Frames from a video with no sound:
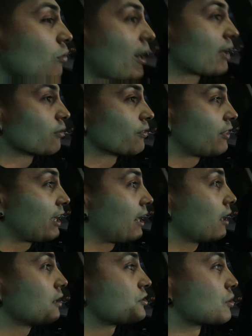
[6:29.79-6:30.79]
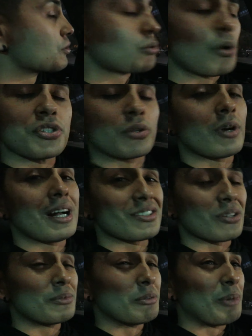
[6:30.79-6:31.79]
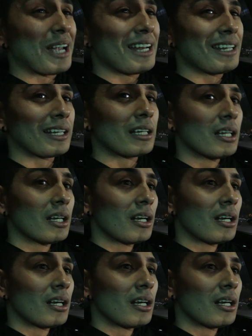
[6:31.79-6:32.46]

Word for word: right over there, so is Toys R Us, so I'm debating